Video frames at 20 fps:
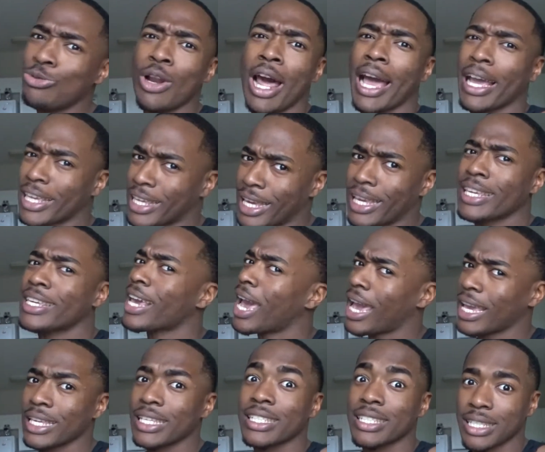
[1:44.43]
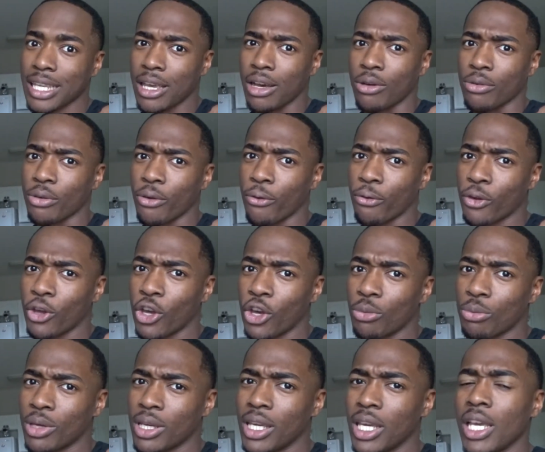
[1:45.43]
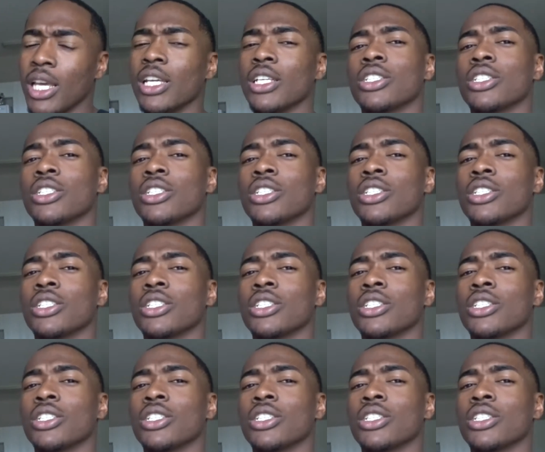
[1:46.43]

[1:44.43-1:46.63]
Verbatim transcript: not get got yourself, you feel me?